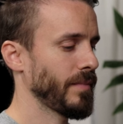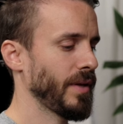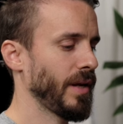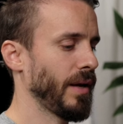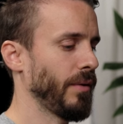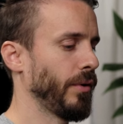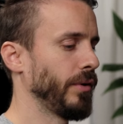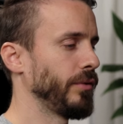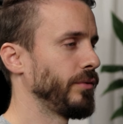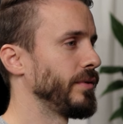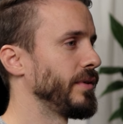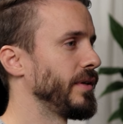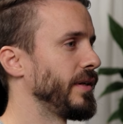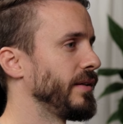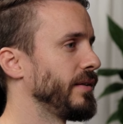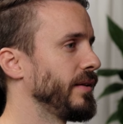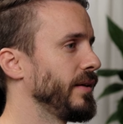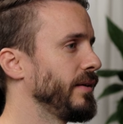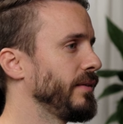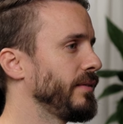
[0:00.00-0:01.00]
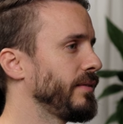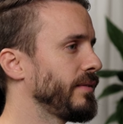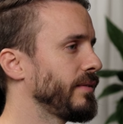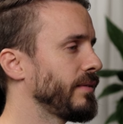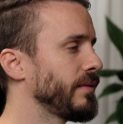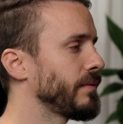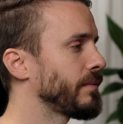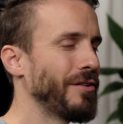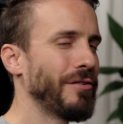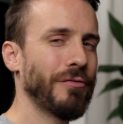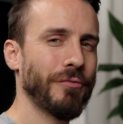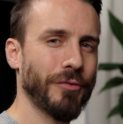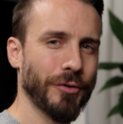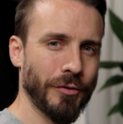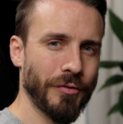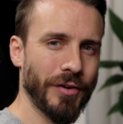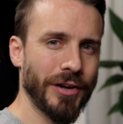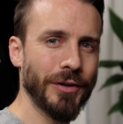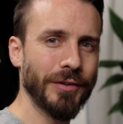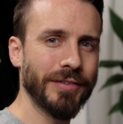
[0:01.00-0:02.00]
I'm going to delete this. For the
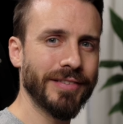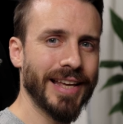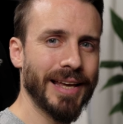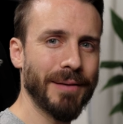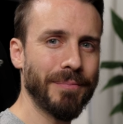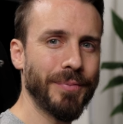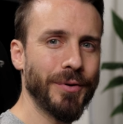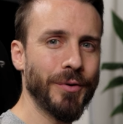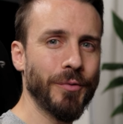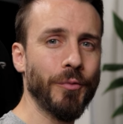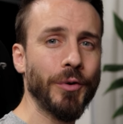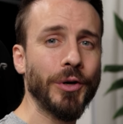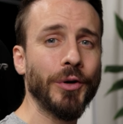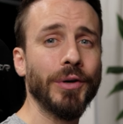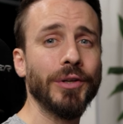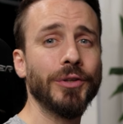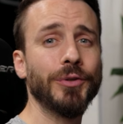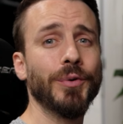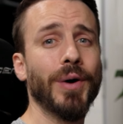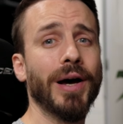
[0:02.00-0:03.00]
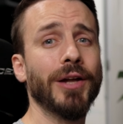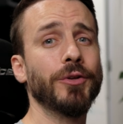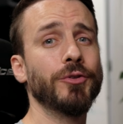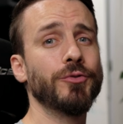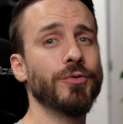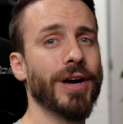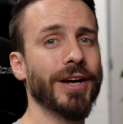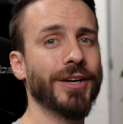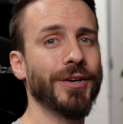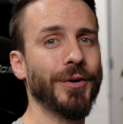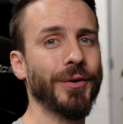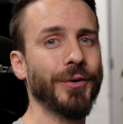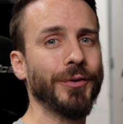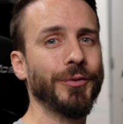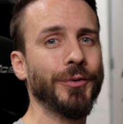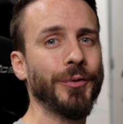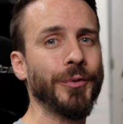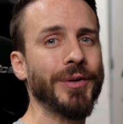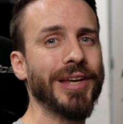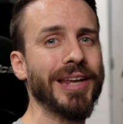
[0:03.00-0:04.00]
final step, we're going to add a tracker
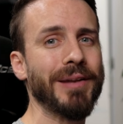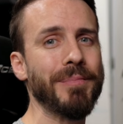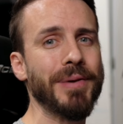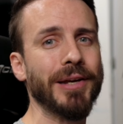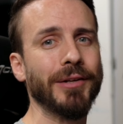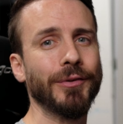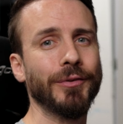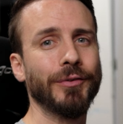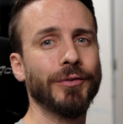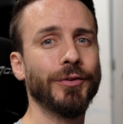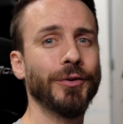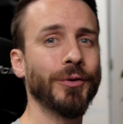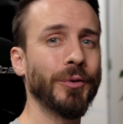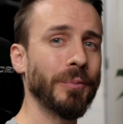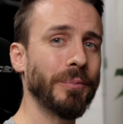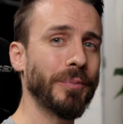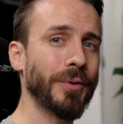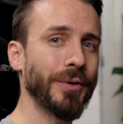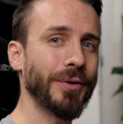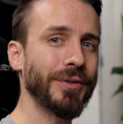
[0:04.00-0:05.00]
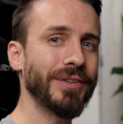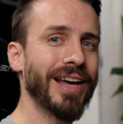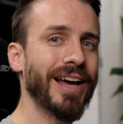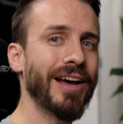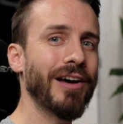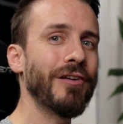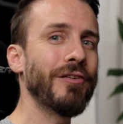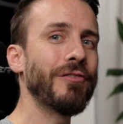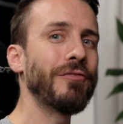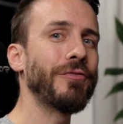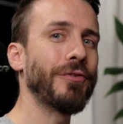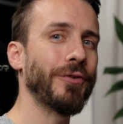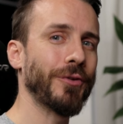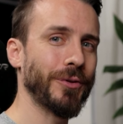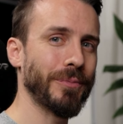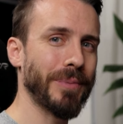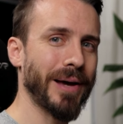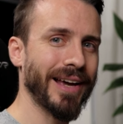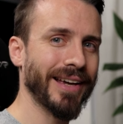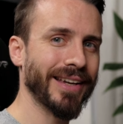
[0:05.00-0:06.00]
so we can make the second point follow
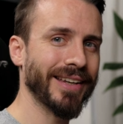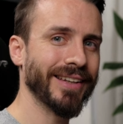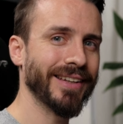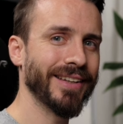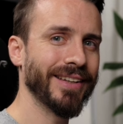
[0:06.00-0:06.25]
the bag.